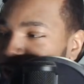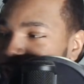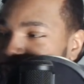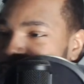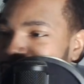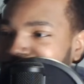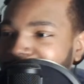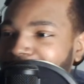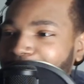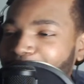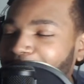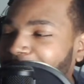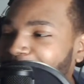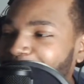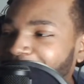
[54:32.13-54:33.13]
and uncut,
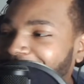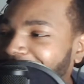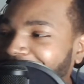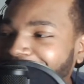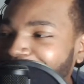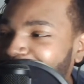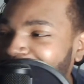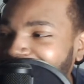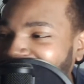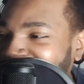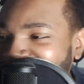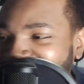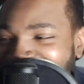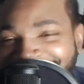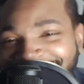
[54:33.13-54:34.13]
by the way. I don't,
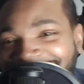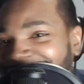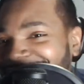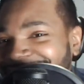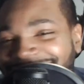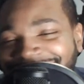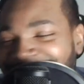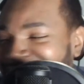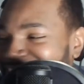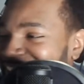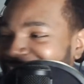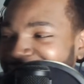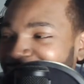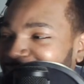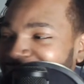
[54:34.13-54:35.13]
hey, see, I
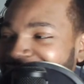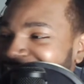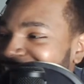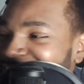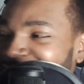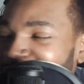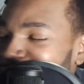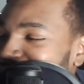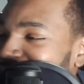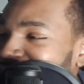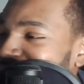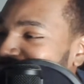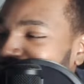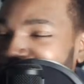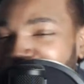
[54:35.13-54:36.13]
do all this stuff
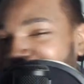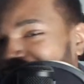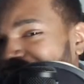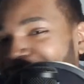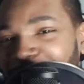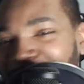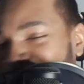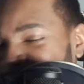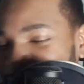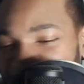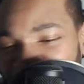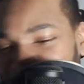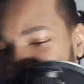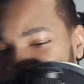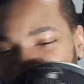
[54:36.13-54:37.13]
live. I'm not one of them
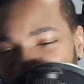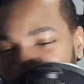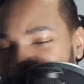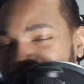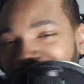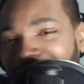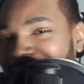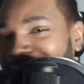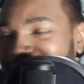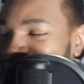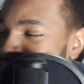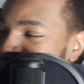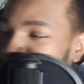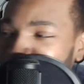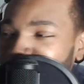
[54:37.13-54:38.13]
people who be editing and
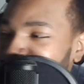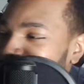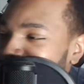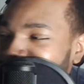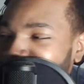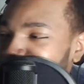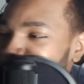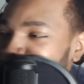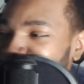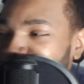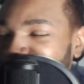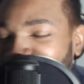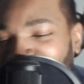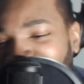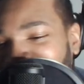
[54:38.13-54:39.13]
skipping on that. We do this
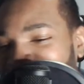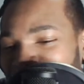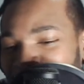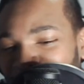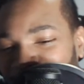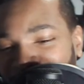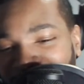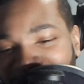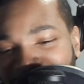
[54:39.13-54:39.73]
all live and direct. I